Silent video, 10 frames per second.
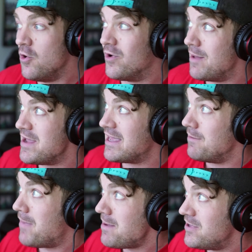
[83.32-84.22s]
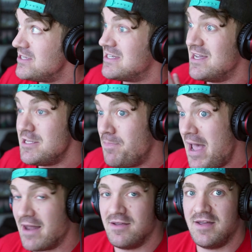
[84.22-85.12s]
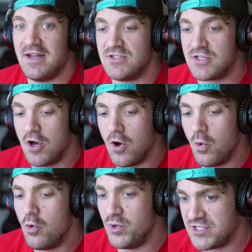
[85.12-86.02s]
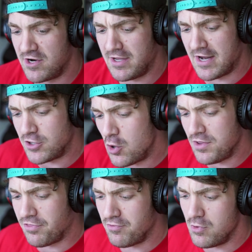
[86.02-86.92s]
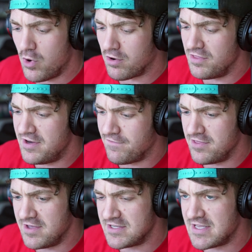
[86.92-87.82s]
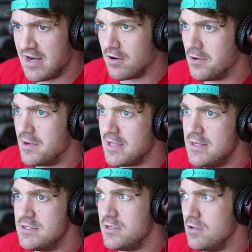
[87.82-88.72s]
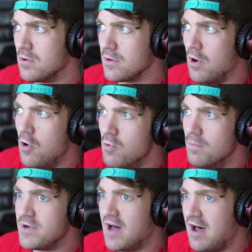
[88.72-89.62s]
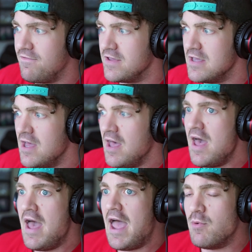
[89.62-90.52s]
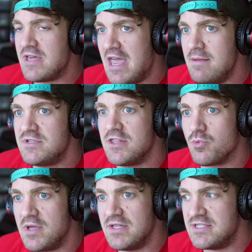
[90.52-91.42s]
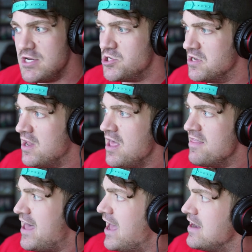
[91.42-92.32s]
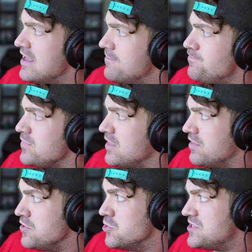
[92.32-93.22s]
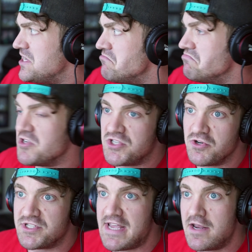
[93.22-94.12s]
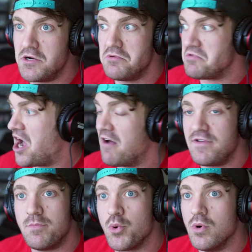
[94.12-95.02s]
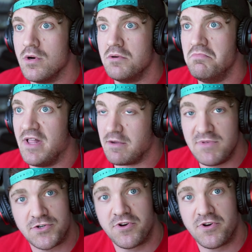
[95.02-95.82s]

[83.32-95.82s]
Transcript: When I make it at my place, it's bad. And so we started kind of going through what are all the different things that are going into your home coffee, and we came to the realization that using just your standard coffee brewer, like Mr.